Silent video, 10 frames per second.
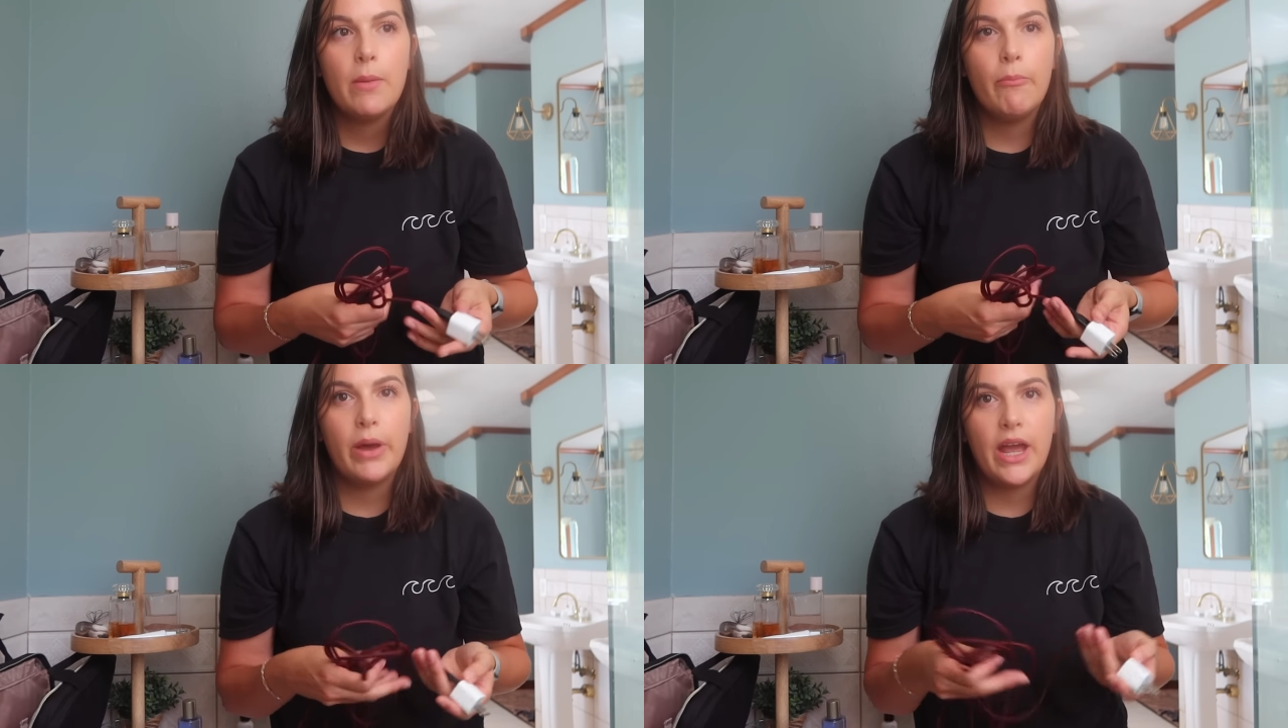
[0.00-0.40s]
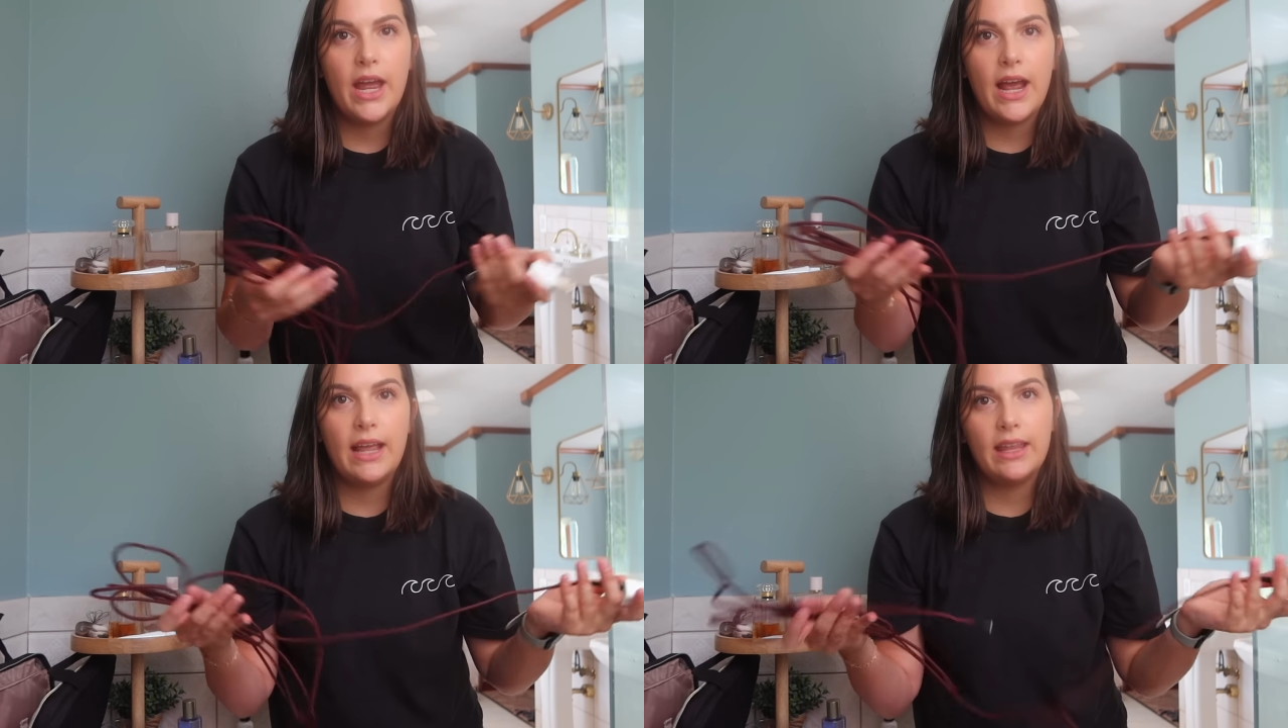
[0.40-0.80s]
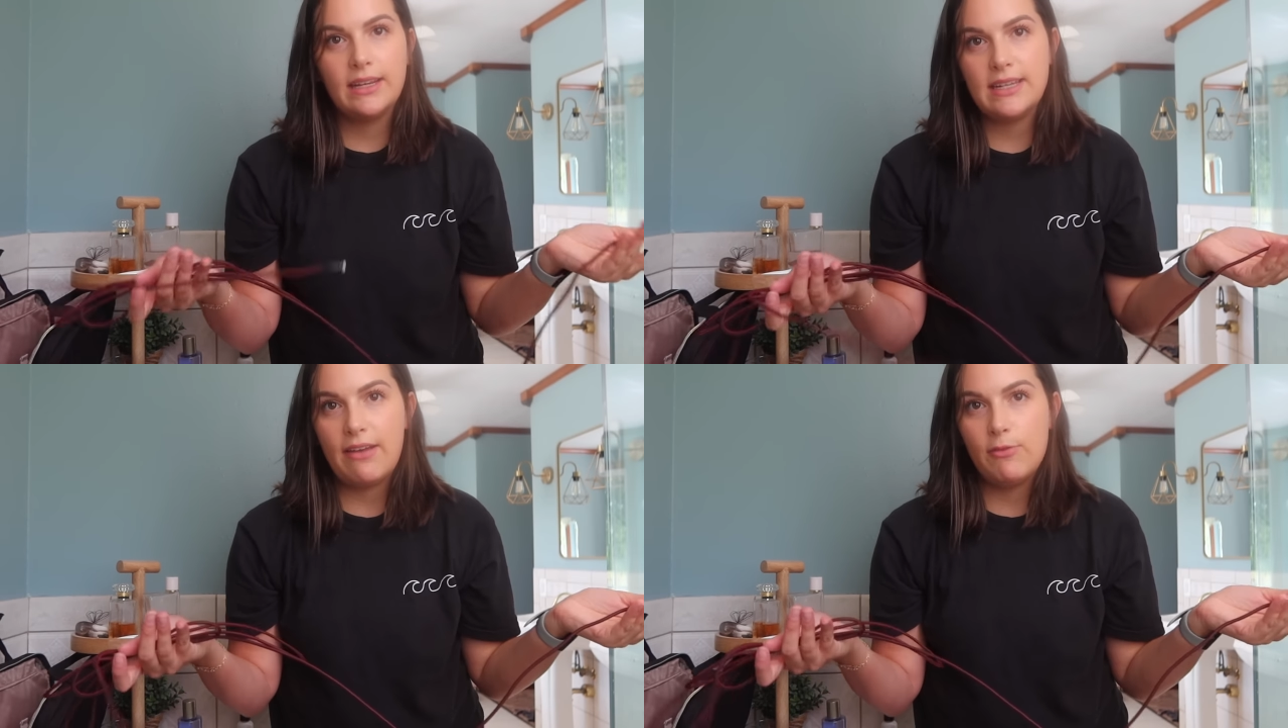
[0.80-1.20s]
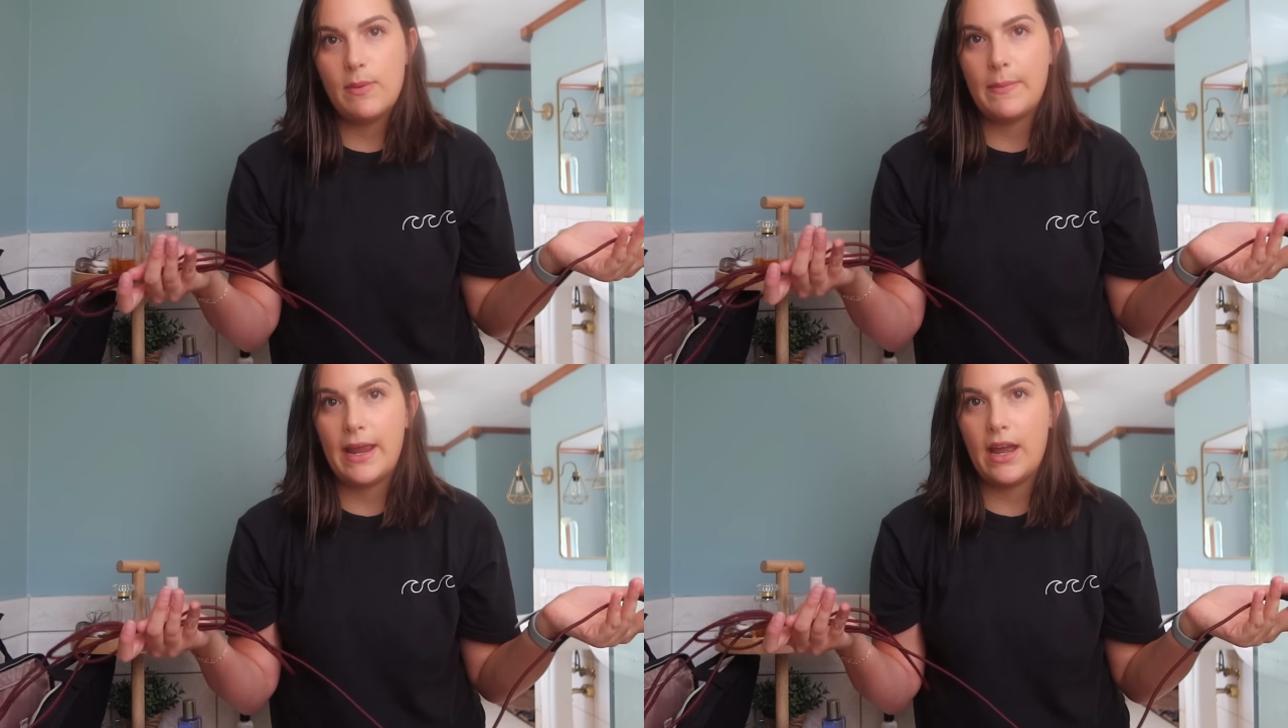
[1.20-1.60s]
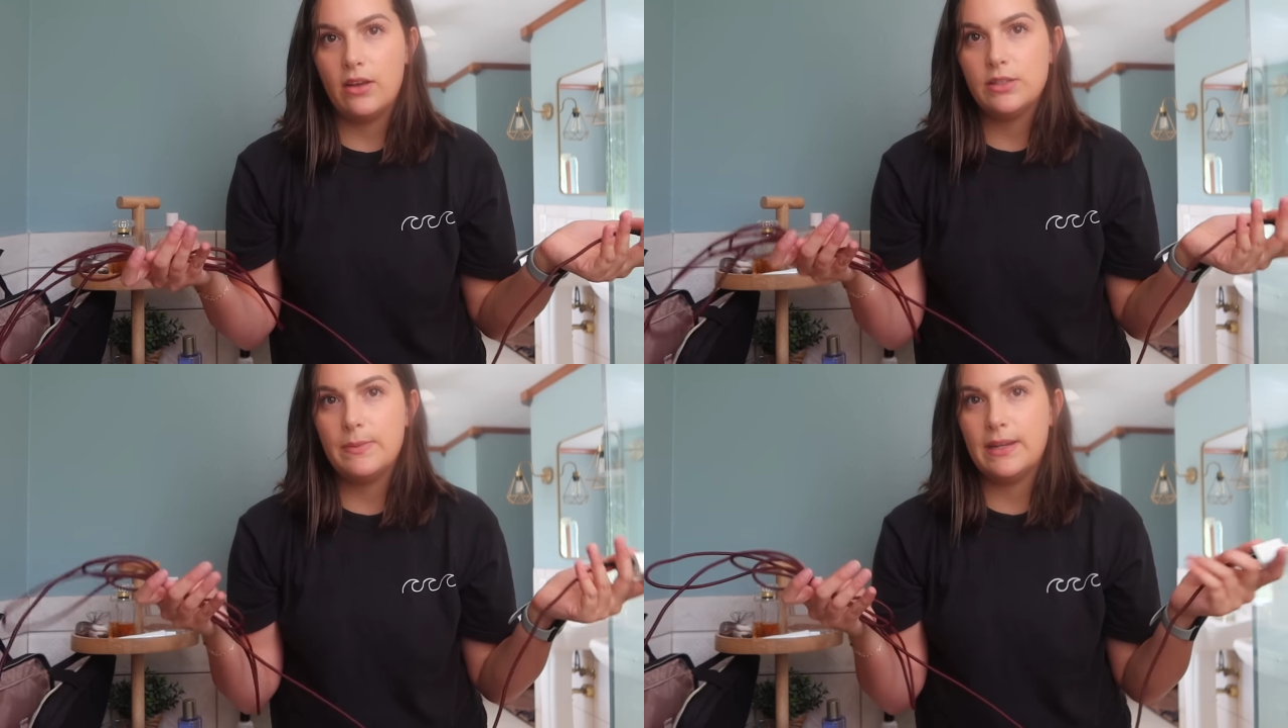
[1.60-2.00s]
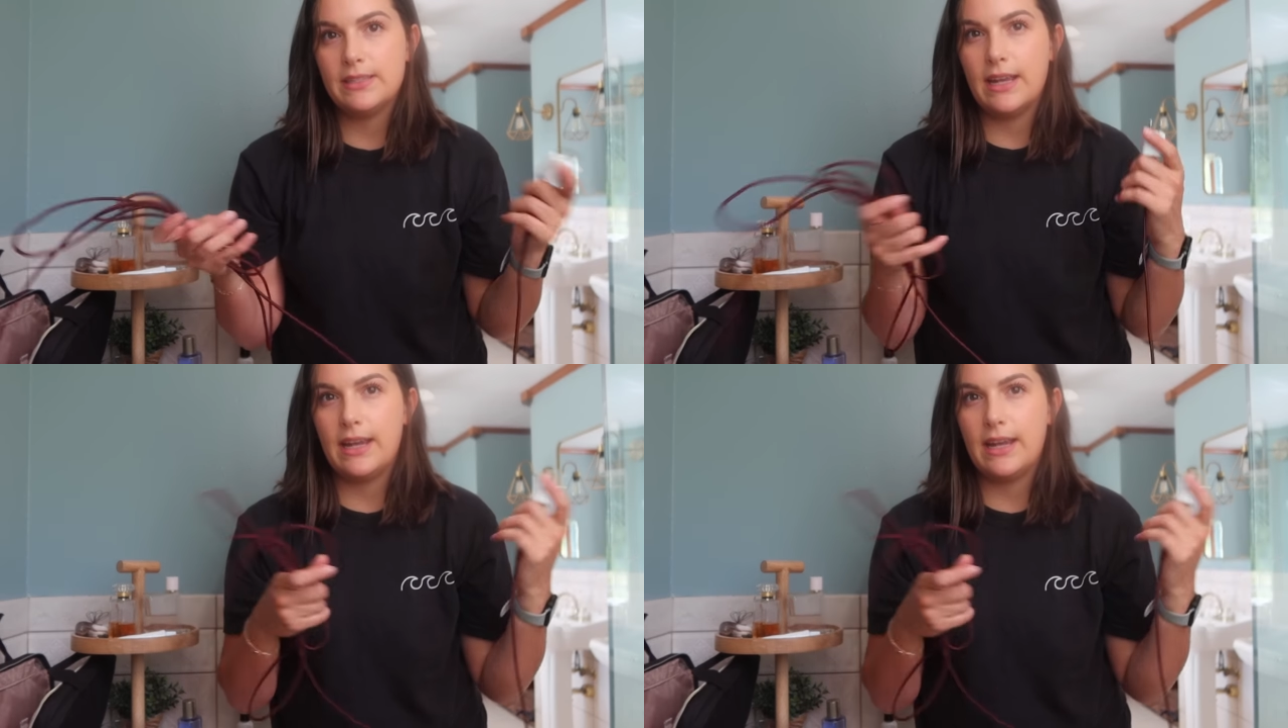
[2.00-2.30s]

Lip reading: but I like to have them in my house because